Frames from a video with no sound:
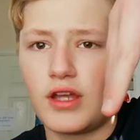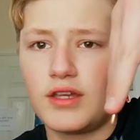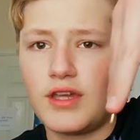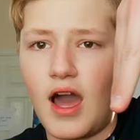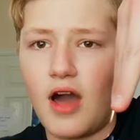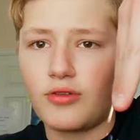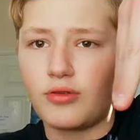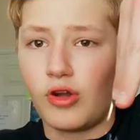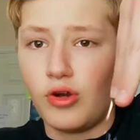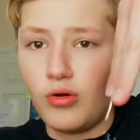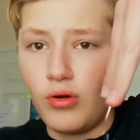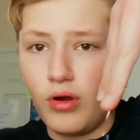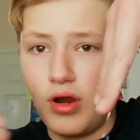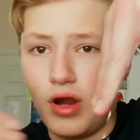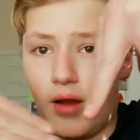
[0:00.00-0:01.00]
Cow's going,
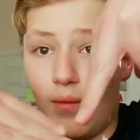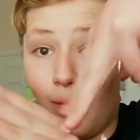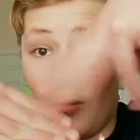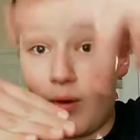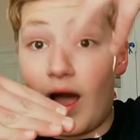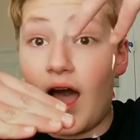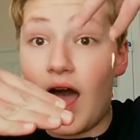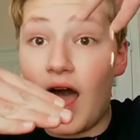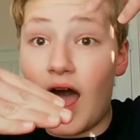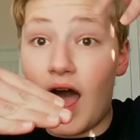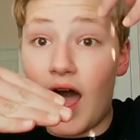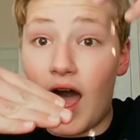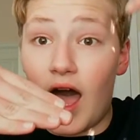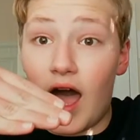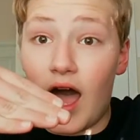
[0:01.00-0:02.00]
"Wah,
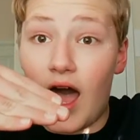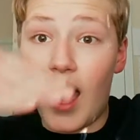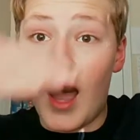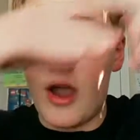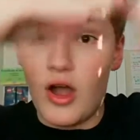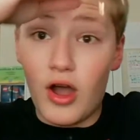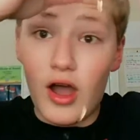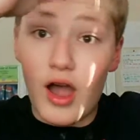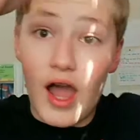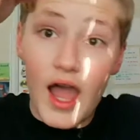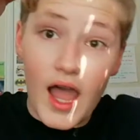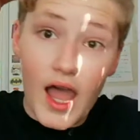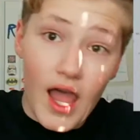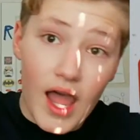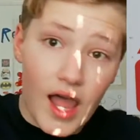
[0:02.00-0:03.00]
wah,
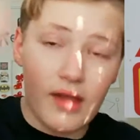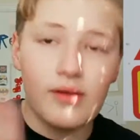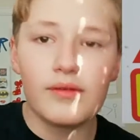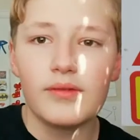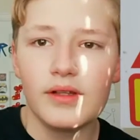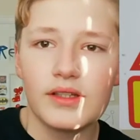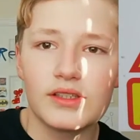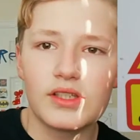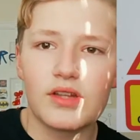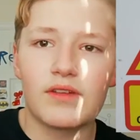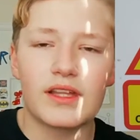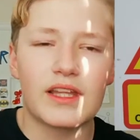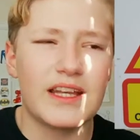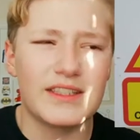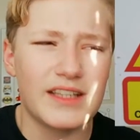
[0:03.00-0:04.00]
wah," stuff
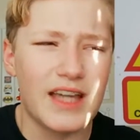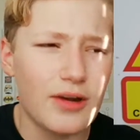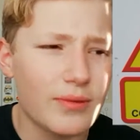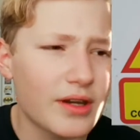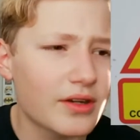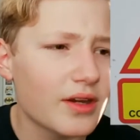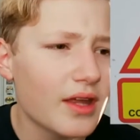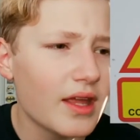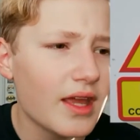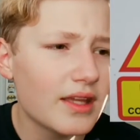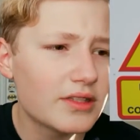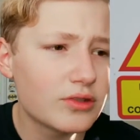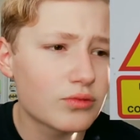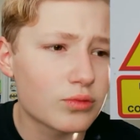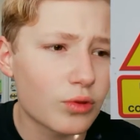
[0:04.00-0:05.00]
like that. It's kind of weird.
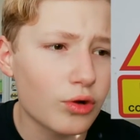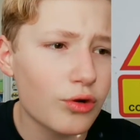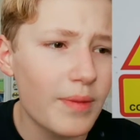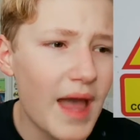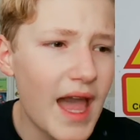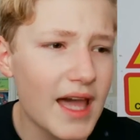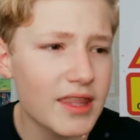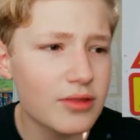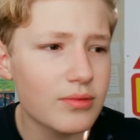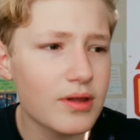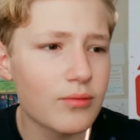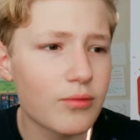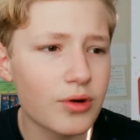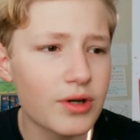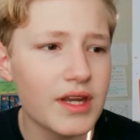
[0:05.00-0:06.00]
This is rural pathway
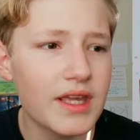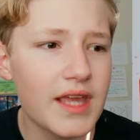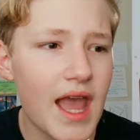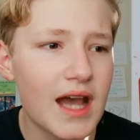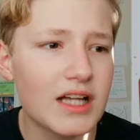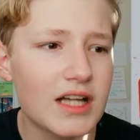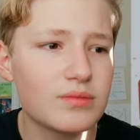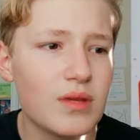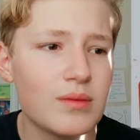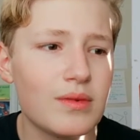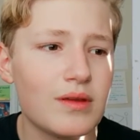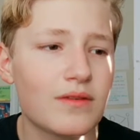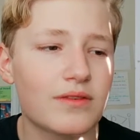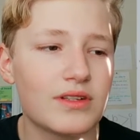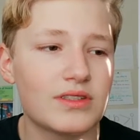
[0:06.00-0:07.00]
warning cows may
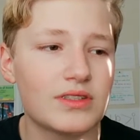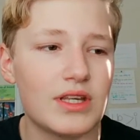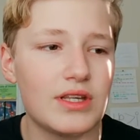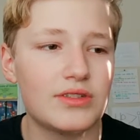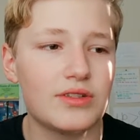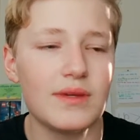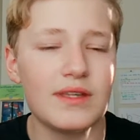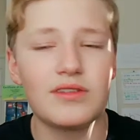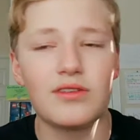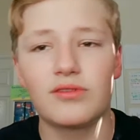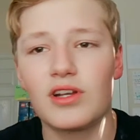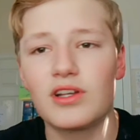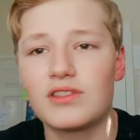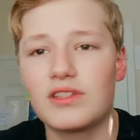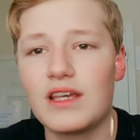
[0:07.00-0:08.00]
be frisky. So basically, what I'm
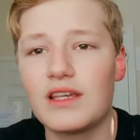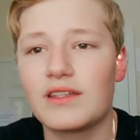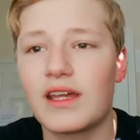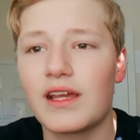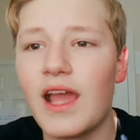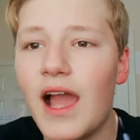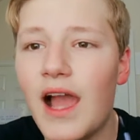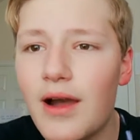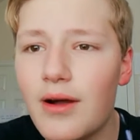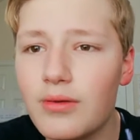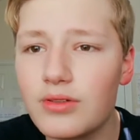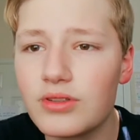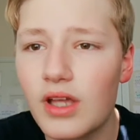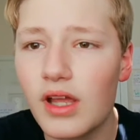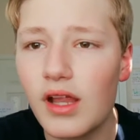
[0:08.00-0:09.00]
trying to say is that
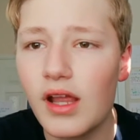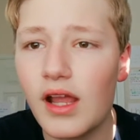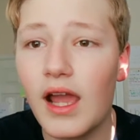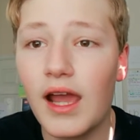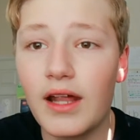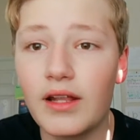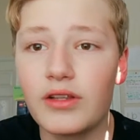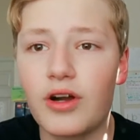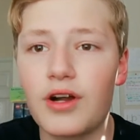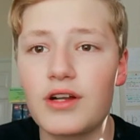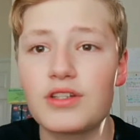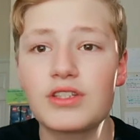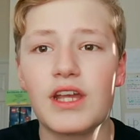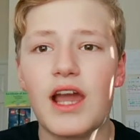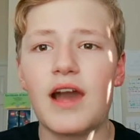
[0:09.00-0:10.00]
cows at
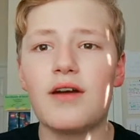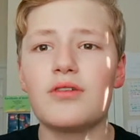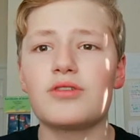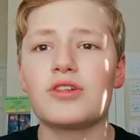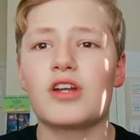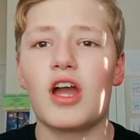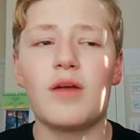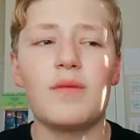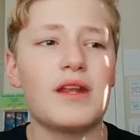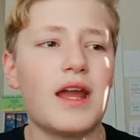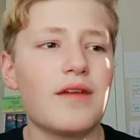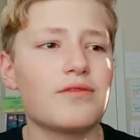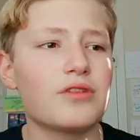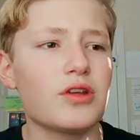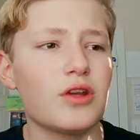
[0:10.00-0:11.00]
large, cows are coming
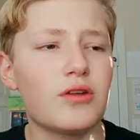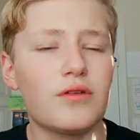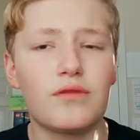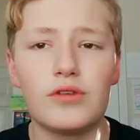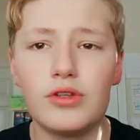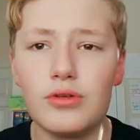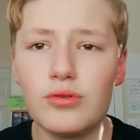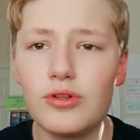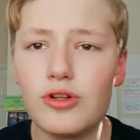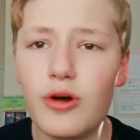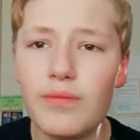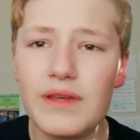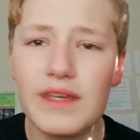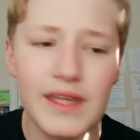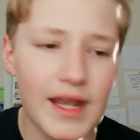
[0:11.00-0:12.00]
after if you
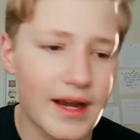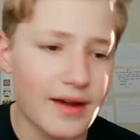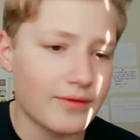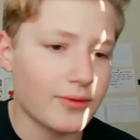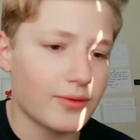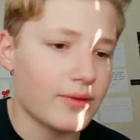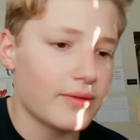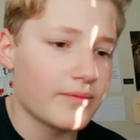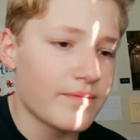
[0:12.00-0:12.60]
don't be careful.